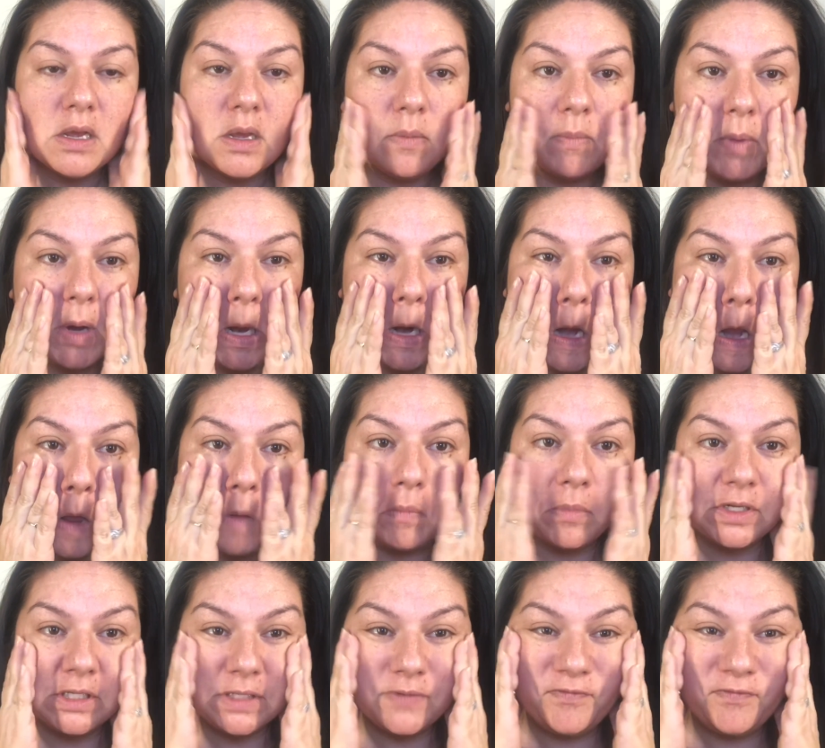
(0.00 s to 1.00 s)
But my,
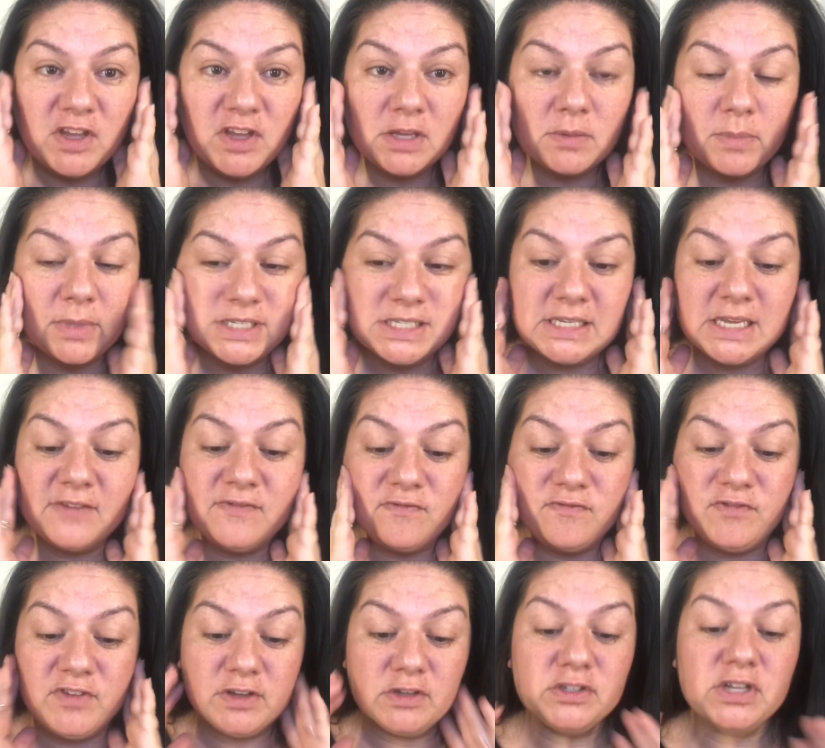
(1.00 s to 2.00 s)
my skin
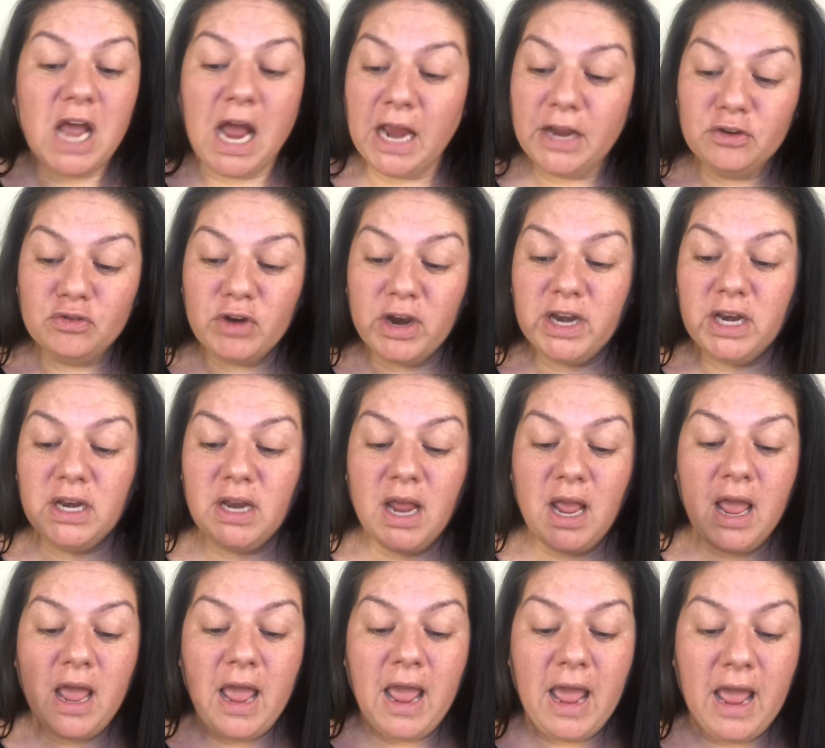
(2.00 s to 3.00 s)
feels hydrated
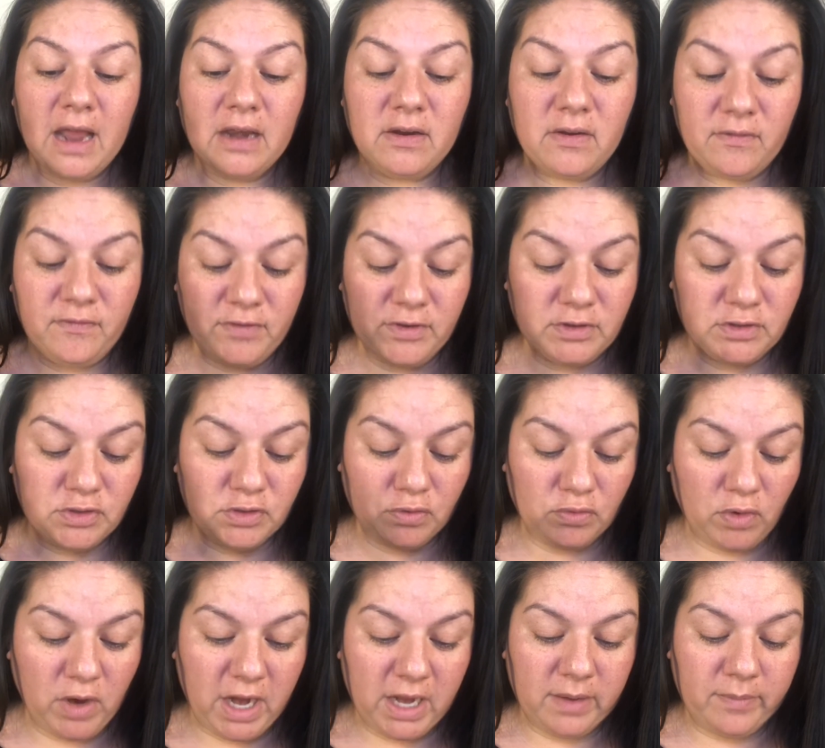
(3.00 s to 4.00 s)
and feels
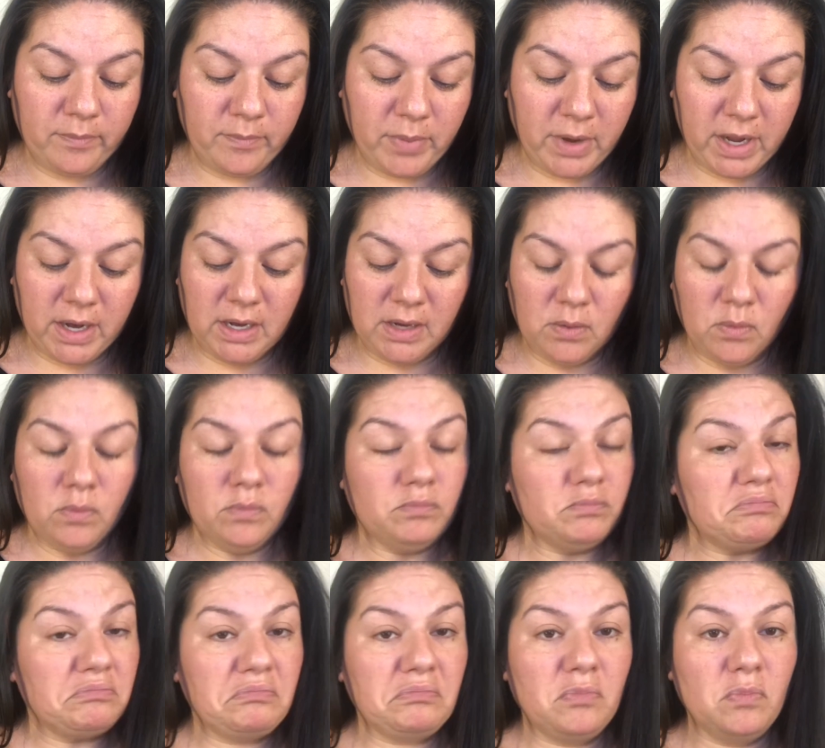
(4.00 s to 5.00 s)
great. But
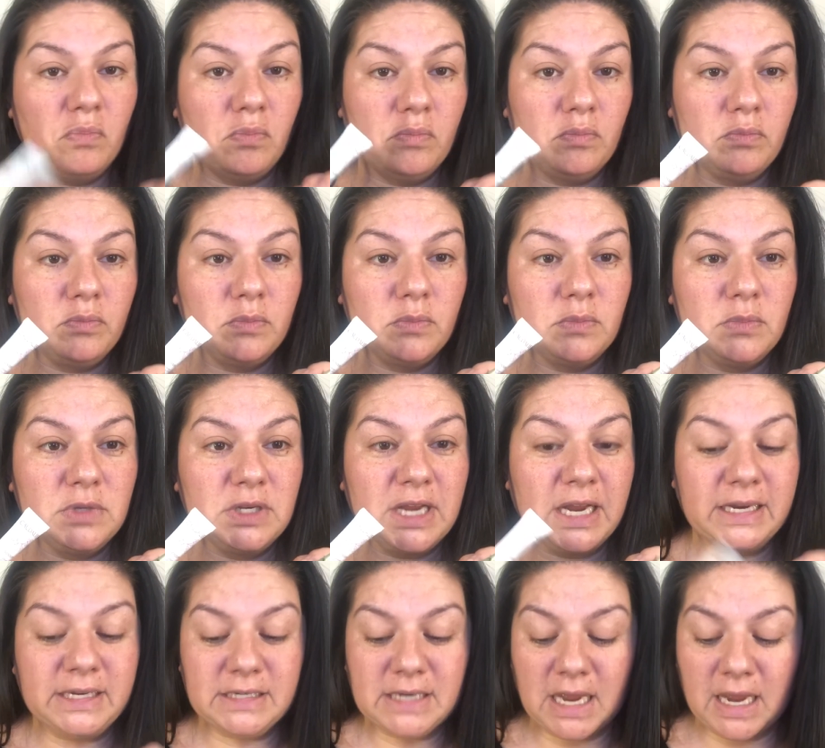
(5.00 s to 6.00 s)

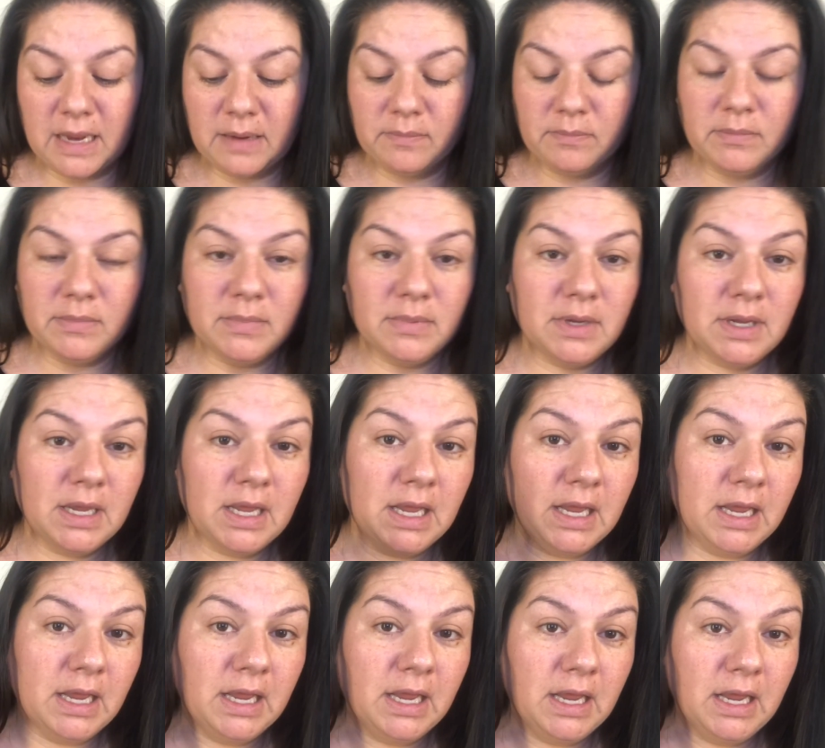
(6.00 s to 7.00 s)
nighttime,
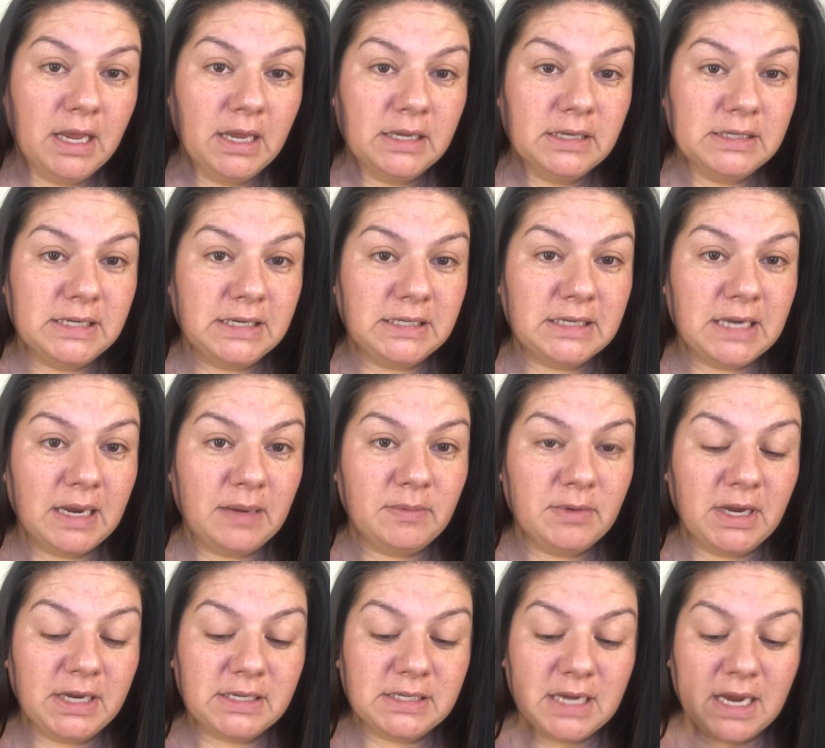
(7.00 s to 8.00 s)
daytime,
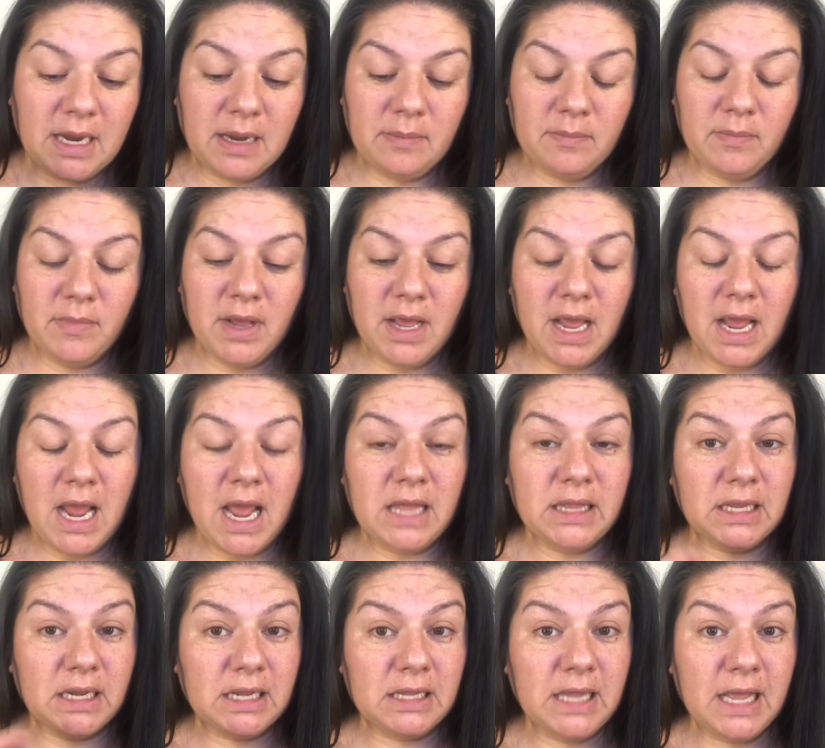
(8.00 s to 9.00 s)
nighttime, and
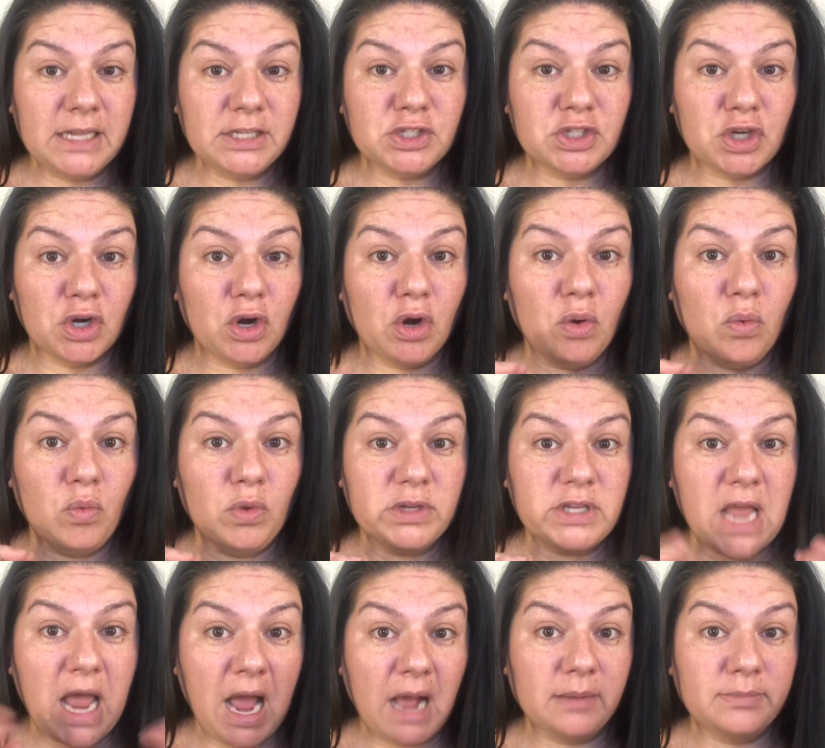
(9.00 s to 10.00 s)
the cleanser was
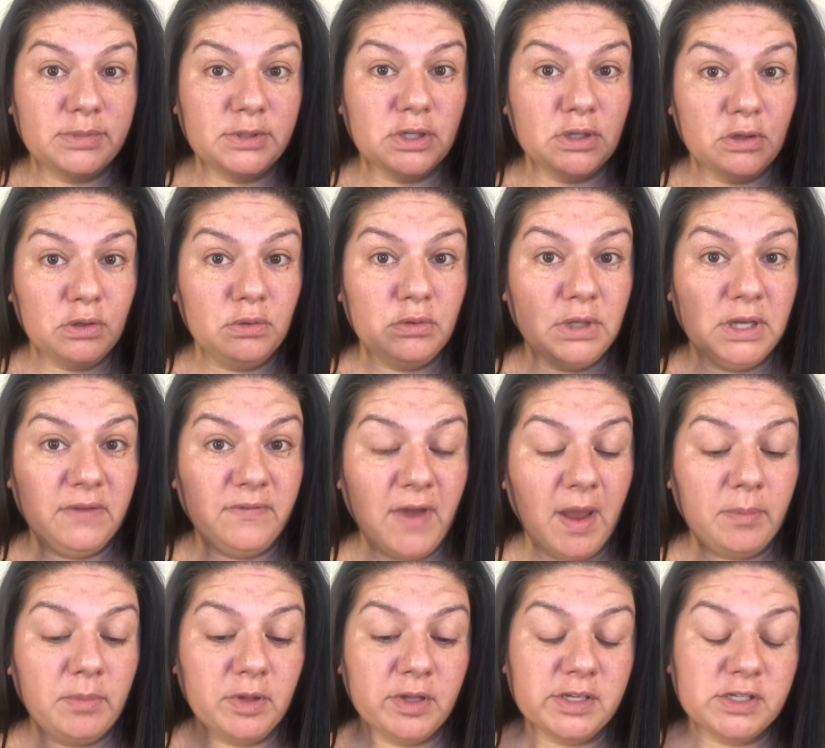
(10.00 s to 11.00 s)
absolutely
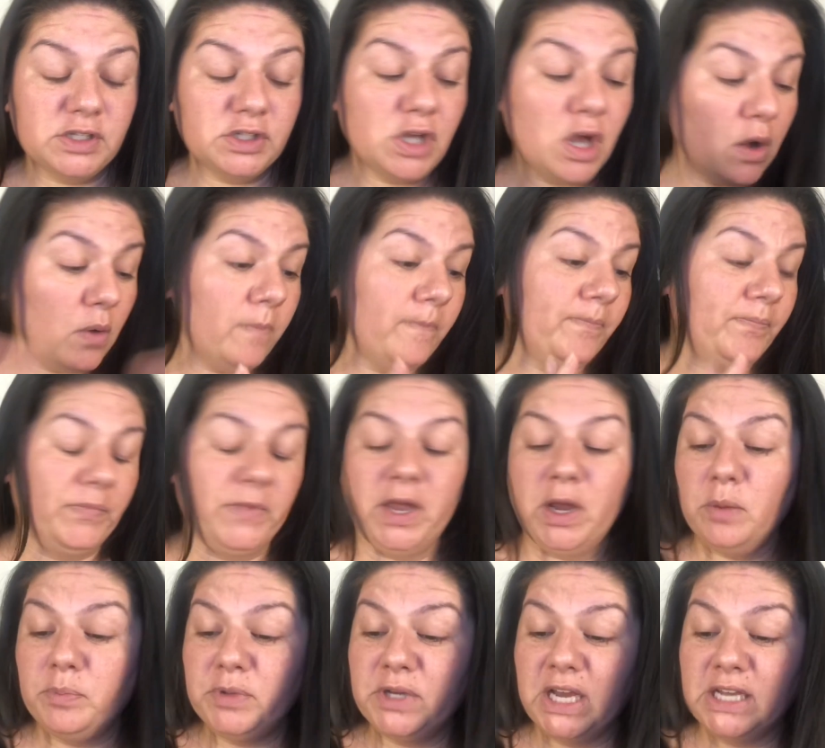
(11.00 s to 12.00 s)
fabulous. So I
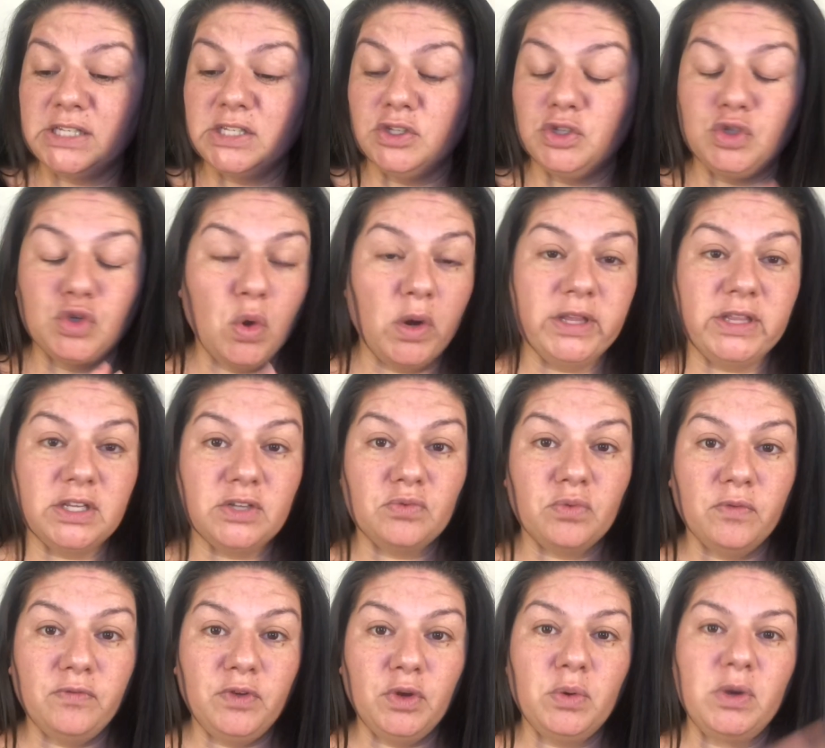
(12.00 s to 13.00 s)
hope you guys enjoyed this
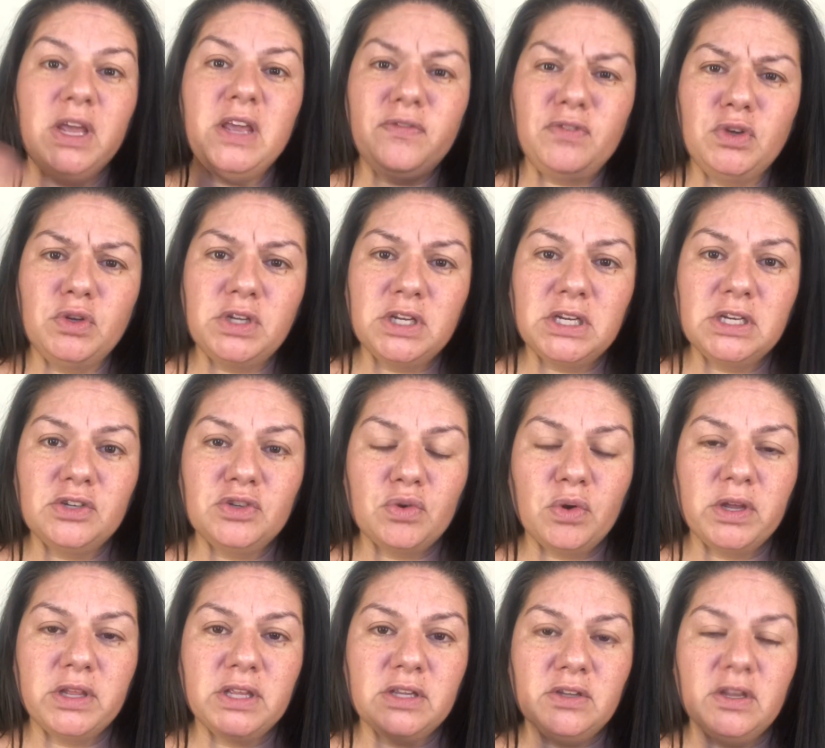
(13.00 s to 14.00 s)
review. If you did
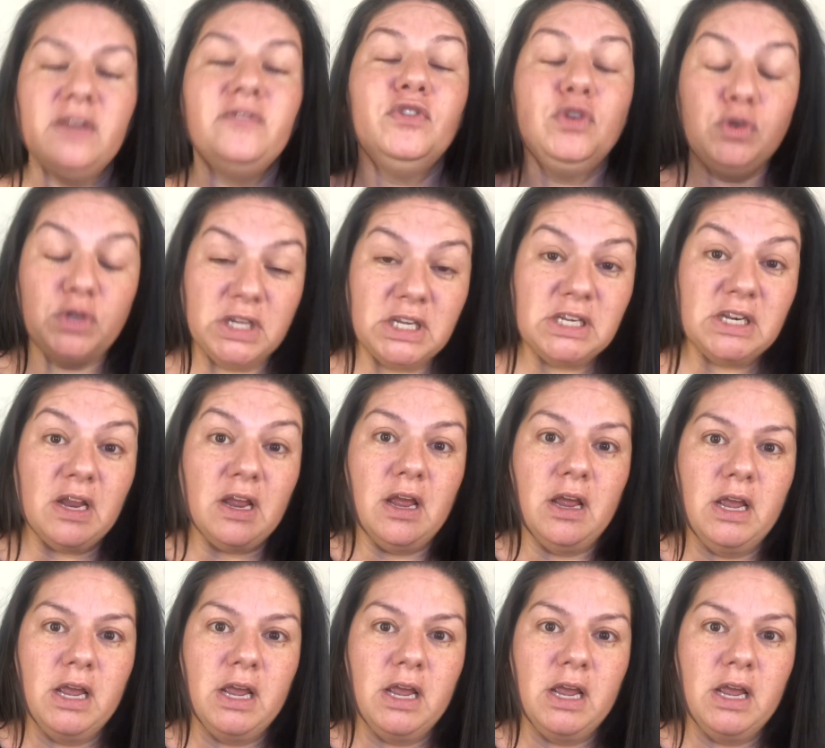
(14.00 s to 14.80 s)
enjoy this, if you did